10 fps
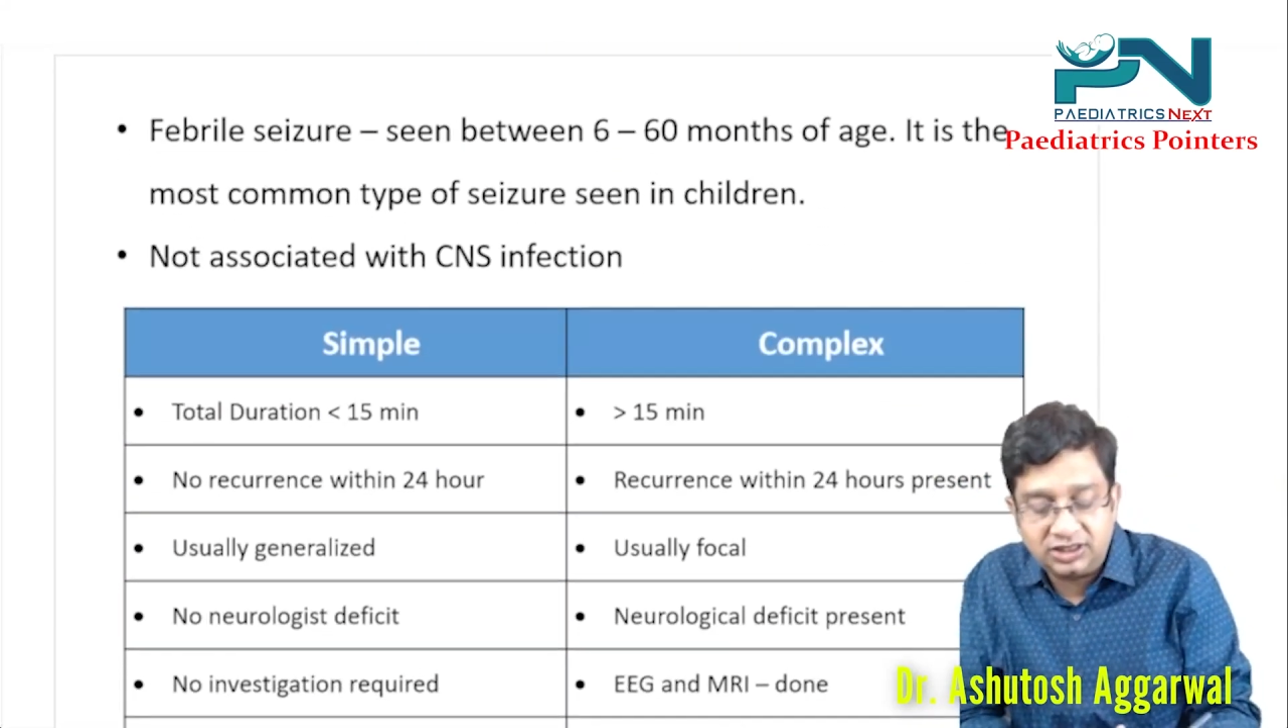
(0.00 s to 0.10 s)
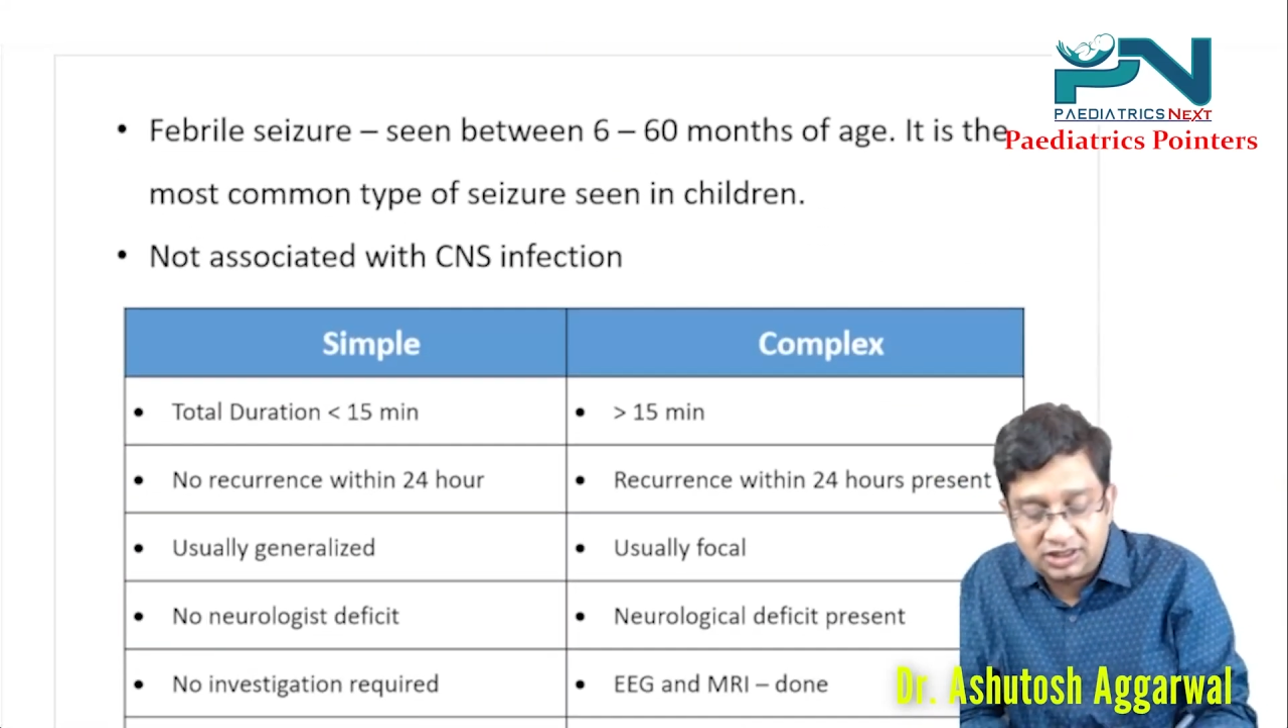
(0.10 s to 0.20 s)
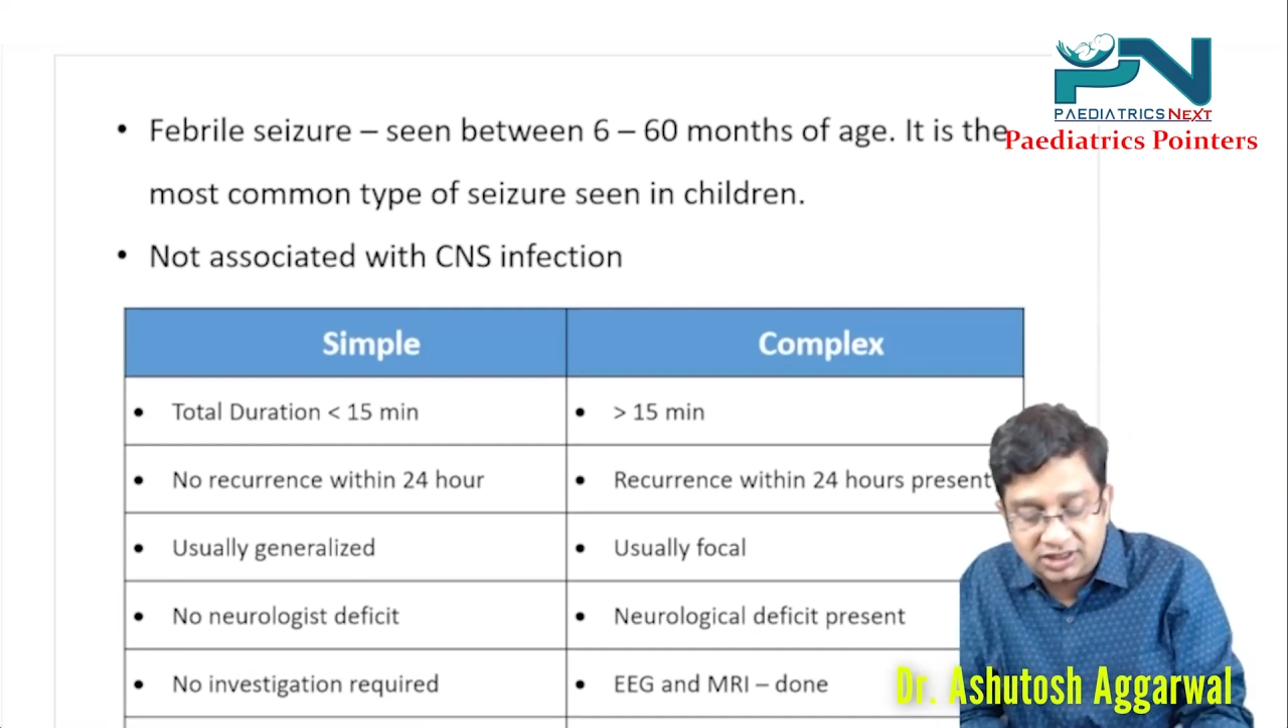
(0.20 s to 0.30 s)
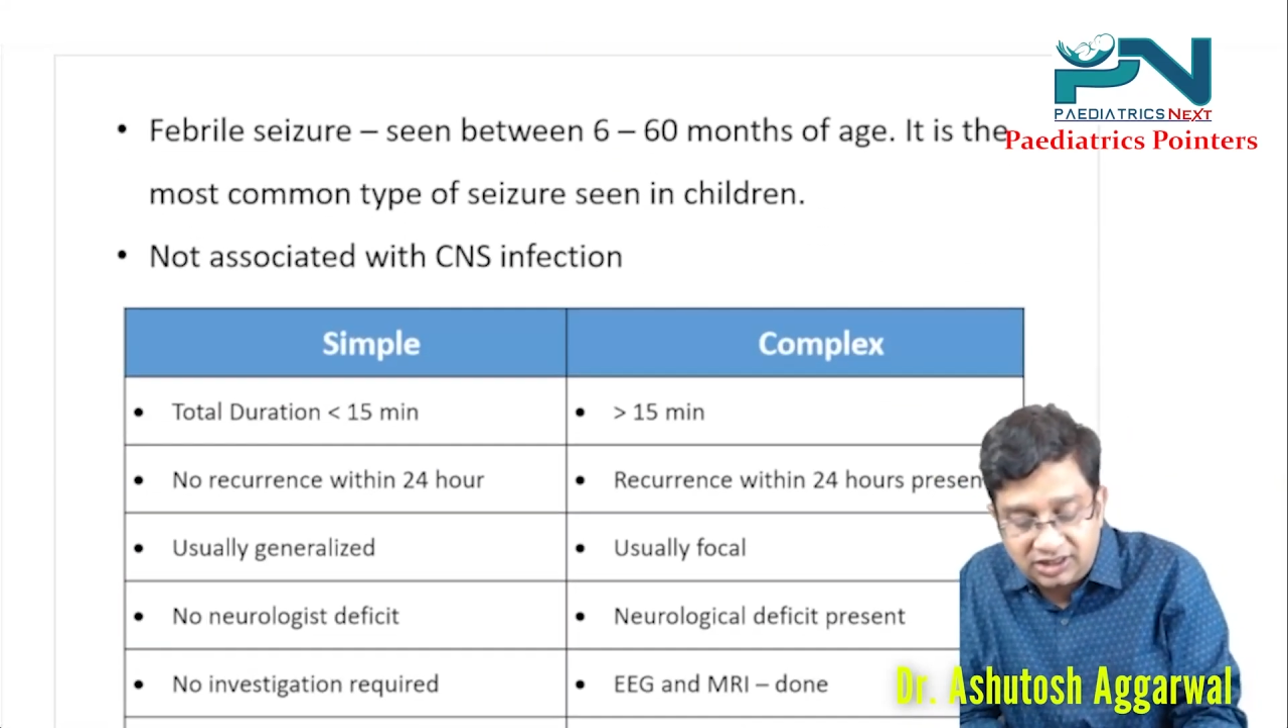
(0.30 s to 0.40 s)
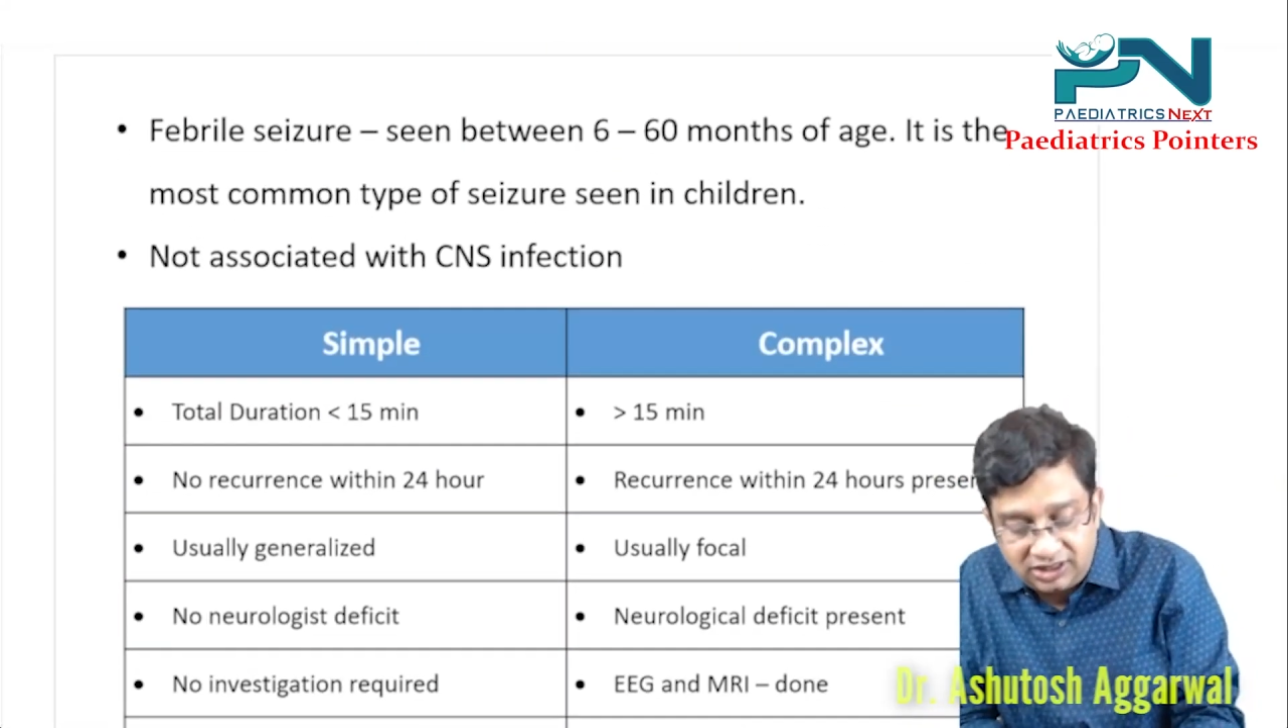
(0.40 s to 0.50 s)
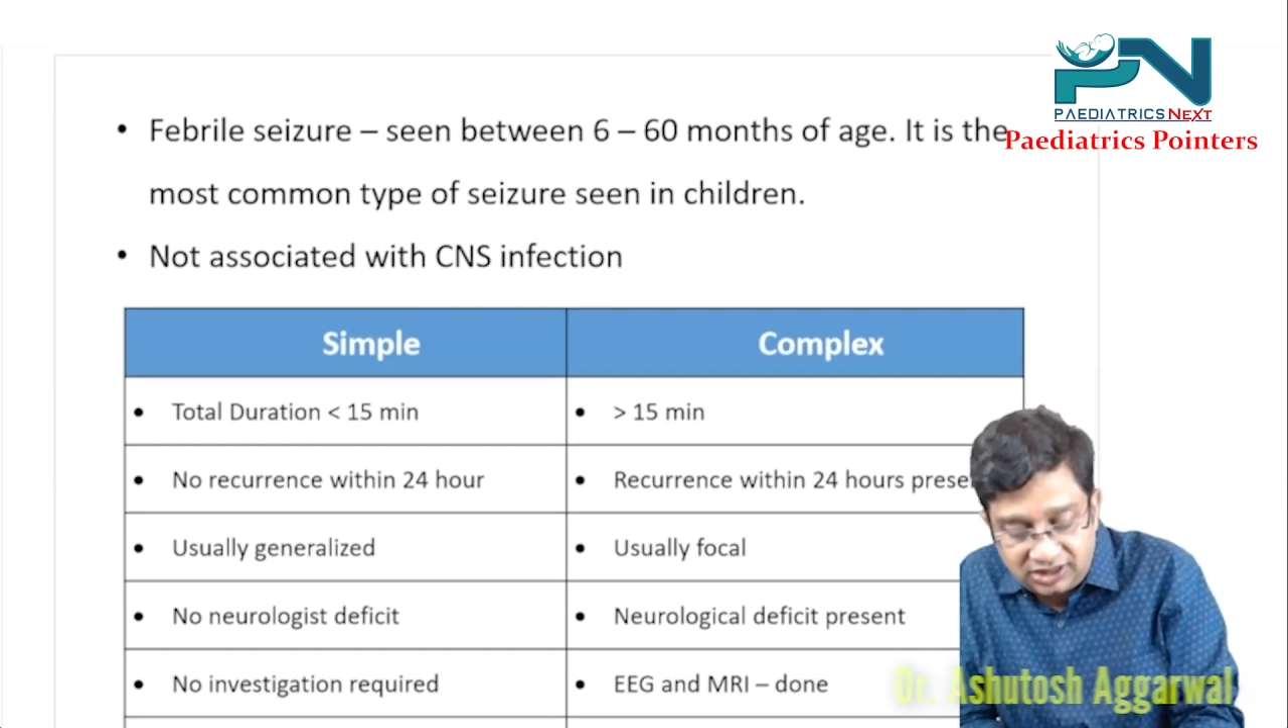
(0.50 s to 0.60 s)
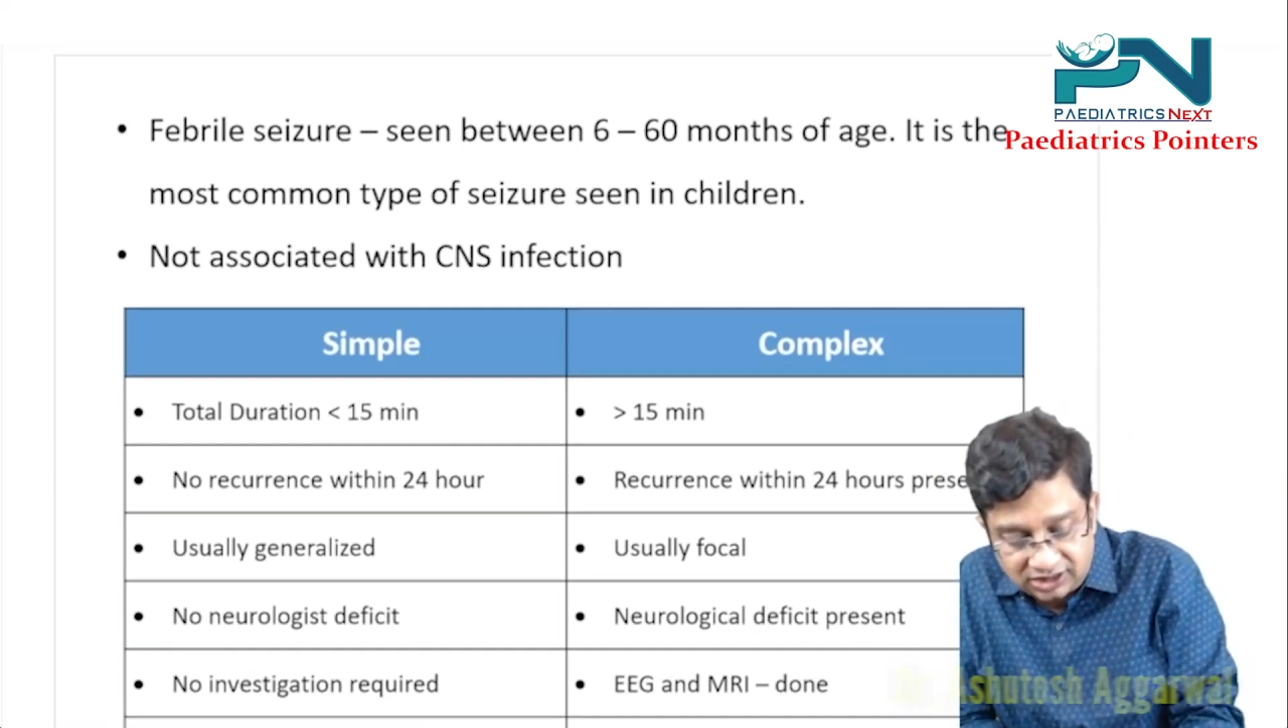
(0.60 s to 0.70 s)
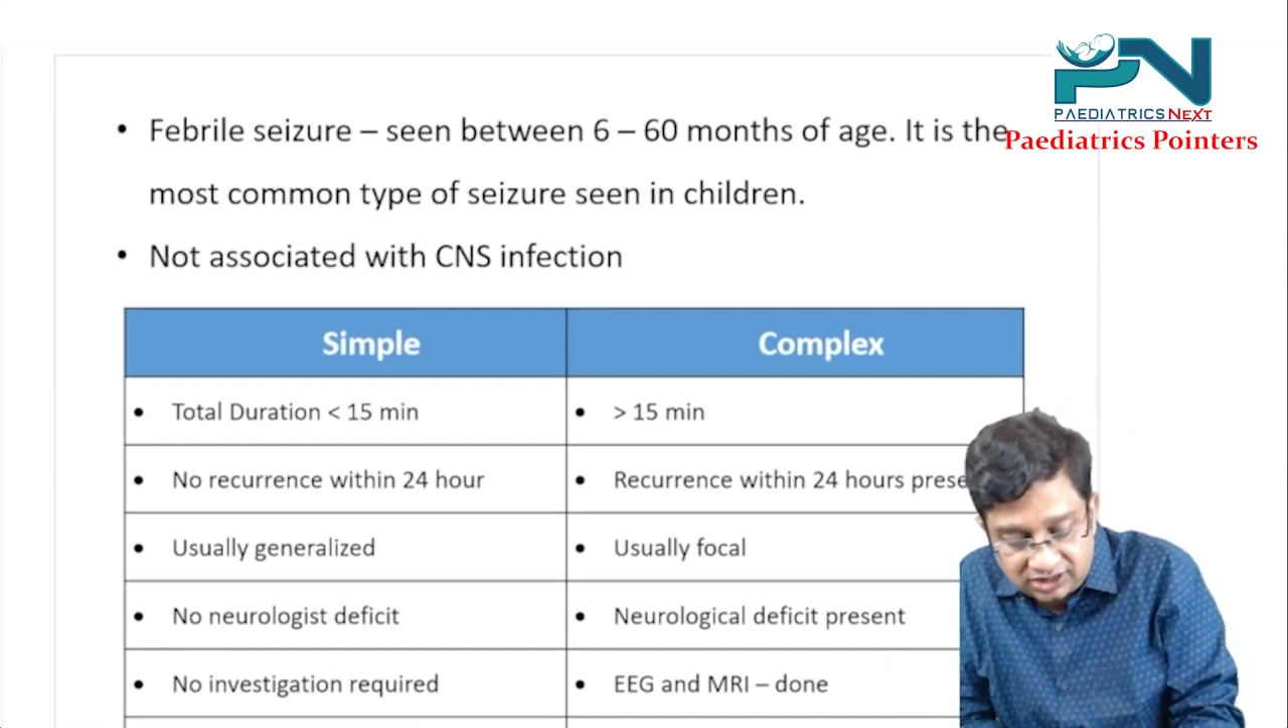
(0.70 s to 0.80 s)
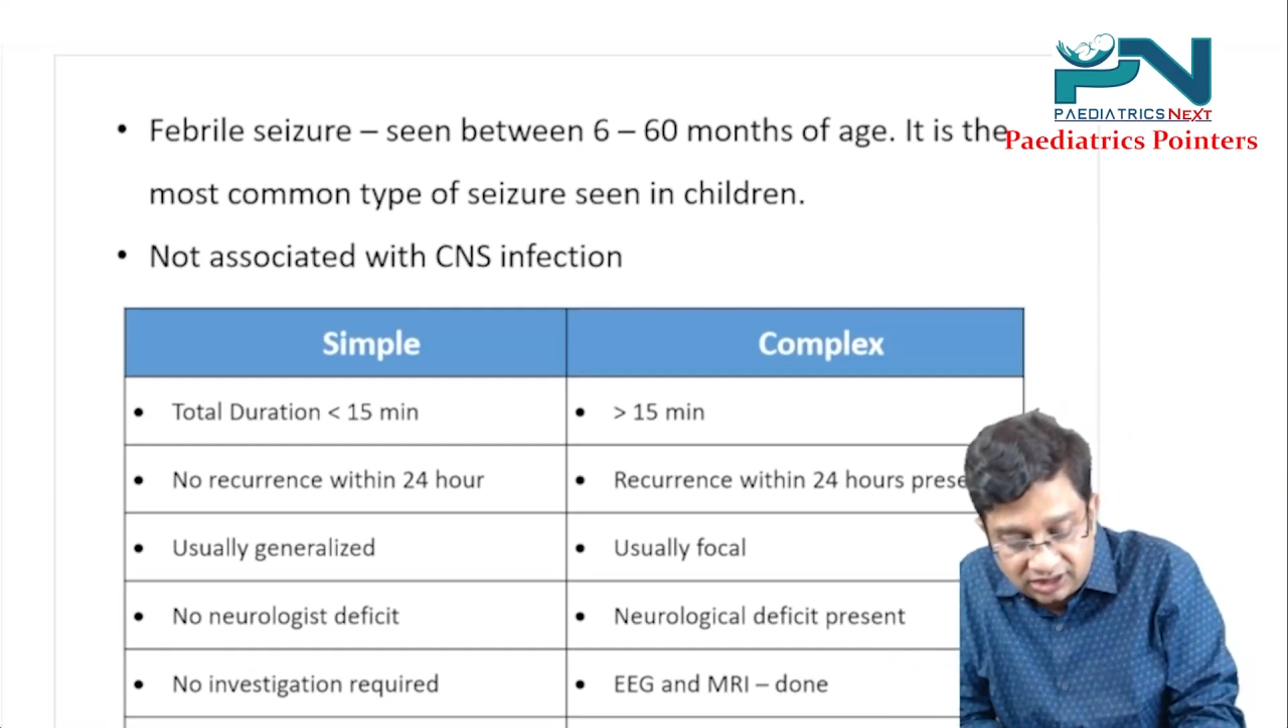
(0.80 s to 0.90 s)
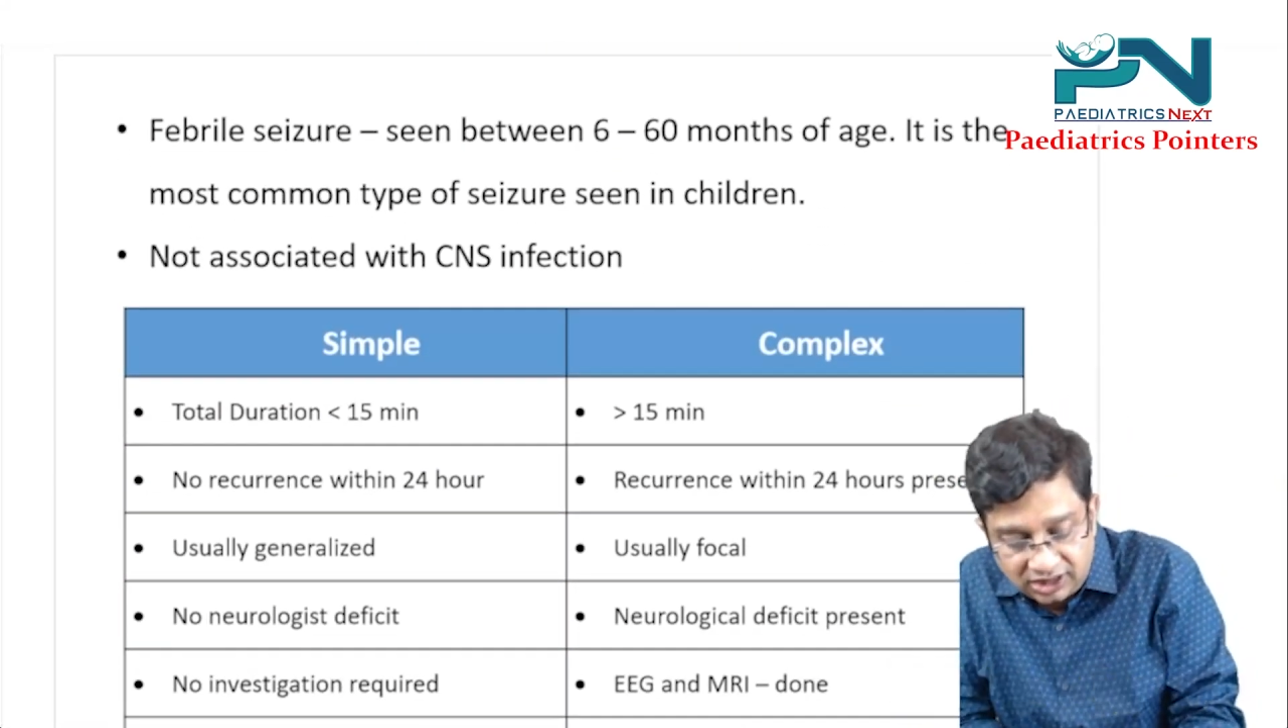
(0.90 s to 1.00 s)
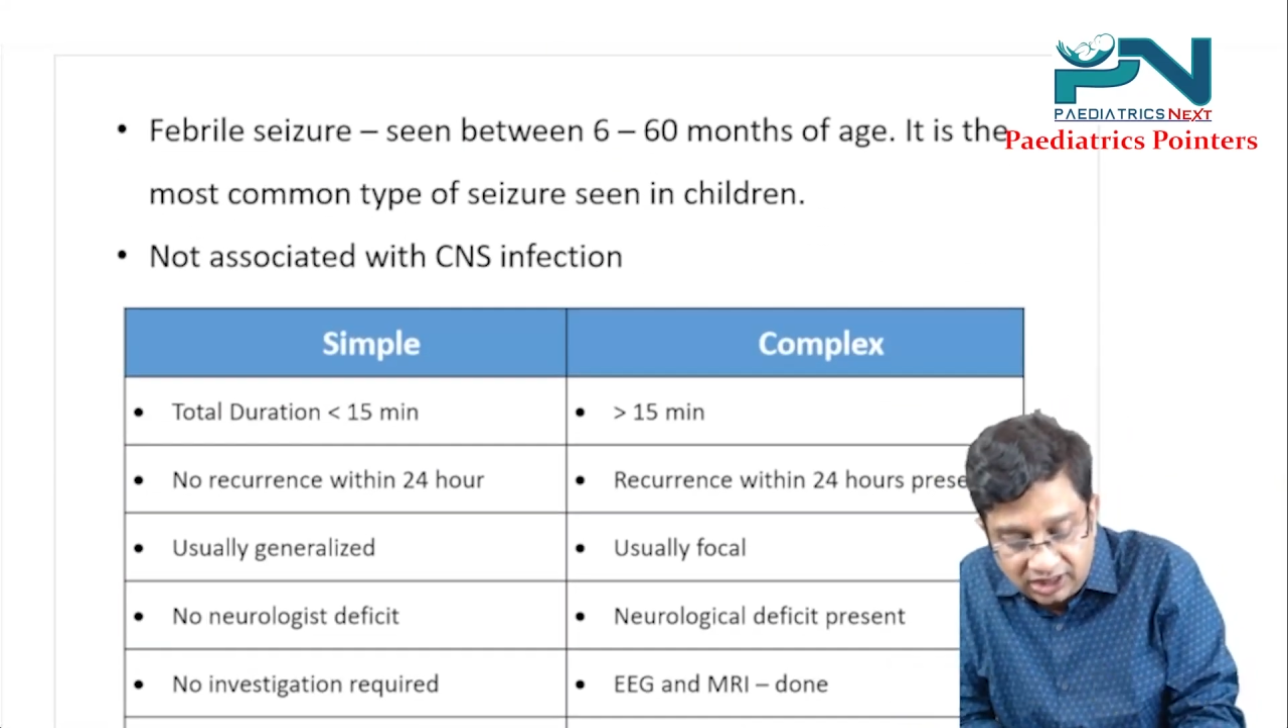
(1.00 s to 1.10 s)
seizures,